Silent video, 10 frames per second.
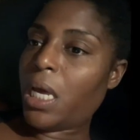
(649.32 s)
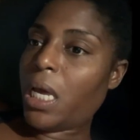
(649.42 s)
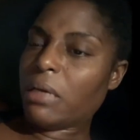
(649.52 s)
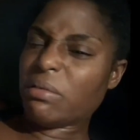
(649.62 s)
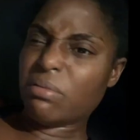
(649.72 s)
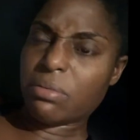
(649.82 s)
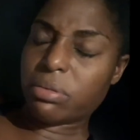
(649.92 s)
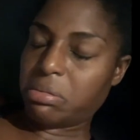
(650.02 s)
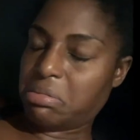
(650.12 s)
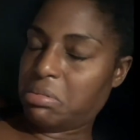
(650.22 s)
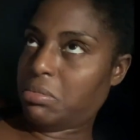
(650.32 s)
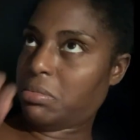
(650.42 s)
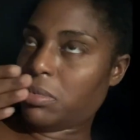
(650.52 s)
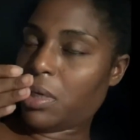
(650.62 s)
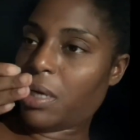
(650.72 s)
Oof.
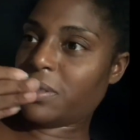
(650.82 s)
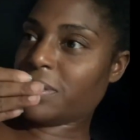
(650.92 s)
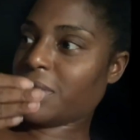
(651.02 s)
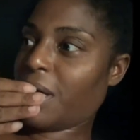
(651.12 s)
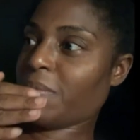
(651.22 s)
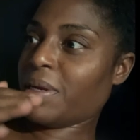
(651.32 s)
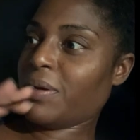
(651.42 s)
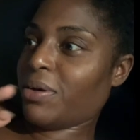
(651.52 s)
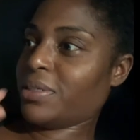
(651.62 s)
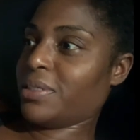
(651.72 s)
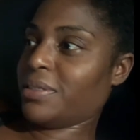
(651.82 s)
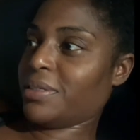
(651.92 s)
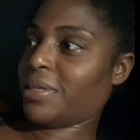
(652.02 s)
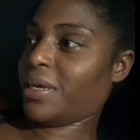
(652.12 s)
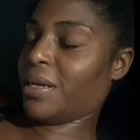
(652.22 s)
I'm getting nauseous just
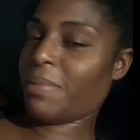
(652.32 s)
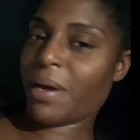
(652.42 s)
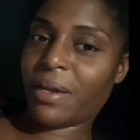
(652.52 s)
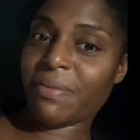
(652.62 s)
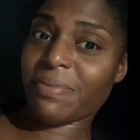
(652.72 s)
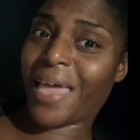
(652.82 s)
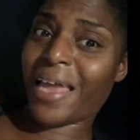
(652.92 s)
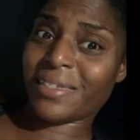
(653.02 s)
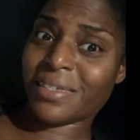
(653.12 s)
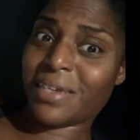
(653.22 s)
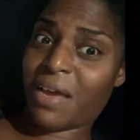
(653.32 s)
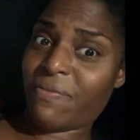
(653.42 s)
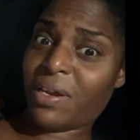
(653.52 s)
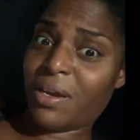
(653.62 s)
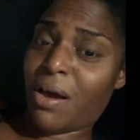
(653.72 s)
thinking about it. That is a
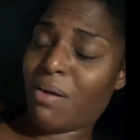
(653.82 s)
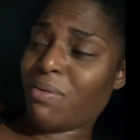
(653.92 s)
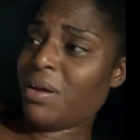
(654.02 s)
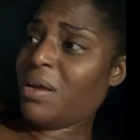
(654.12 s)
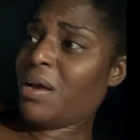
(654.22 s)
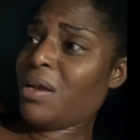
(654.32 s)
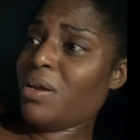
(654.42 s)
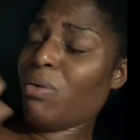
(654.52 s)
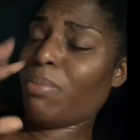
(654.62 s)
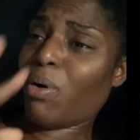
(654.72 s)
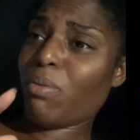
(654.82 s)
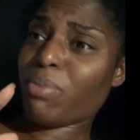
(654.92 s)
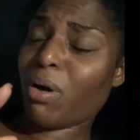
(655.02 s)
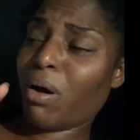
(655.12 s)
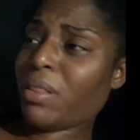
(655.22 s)
definite no. No bone
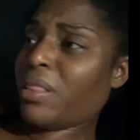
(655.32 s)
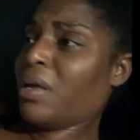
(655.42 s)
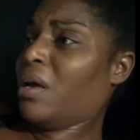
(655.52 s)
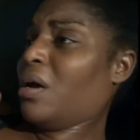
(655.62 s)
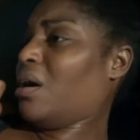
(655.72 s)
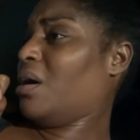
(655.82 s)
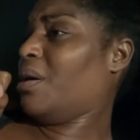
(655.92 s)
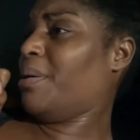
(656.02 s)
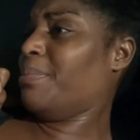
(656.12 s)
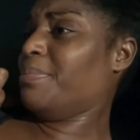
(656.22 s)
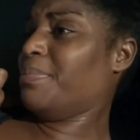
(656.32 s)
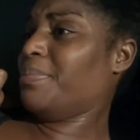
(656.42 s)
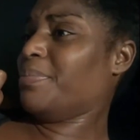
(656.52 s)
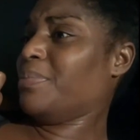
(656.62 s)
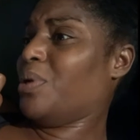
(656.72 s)
broth.
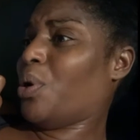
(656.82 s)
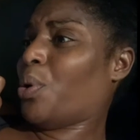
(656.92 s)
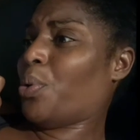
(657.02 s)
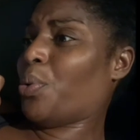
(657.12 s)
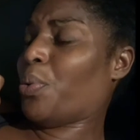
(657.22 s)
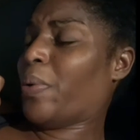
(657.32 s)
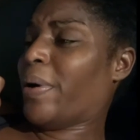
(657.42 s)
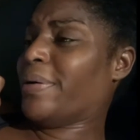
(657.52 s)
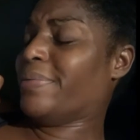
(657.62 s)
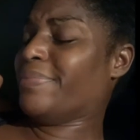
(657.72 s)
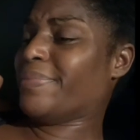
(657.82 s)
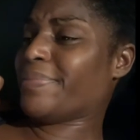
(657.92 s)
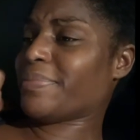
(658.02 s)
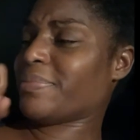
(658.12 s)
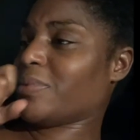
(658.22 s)
No.
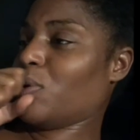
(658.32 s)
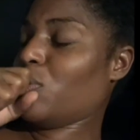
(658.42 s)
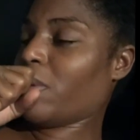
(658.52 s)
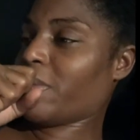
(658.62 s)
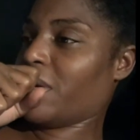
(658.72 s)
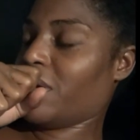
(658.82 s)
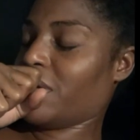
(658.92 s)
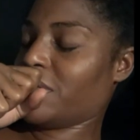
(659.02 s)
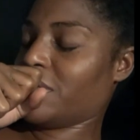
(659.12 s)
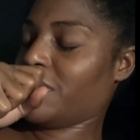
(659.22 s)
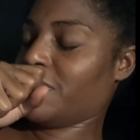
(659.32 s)
Oh, I'm getting nauseous.